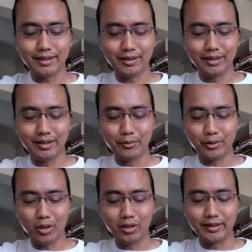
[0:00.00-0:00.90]
He
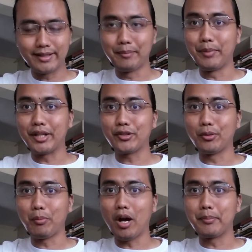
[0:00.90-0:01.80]
would call this a
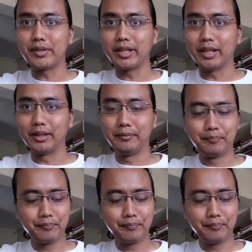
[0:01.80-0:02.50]
Mixo Bop scale.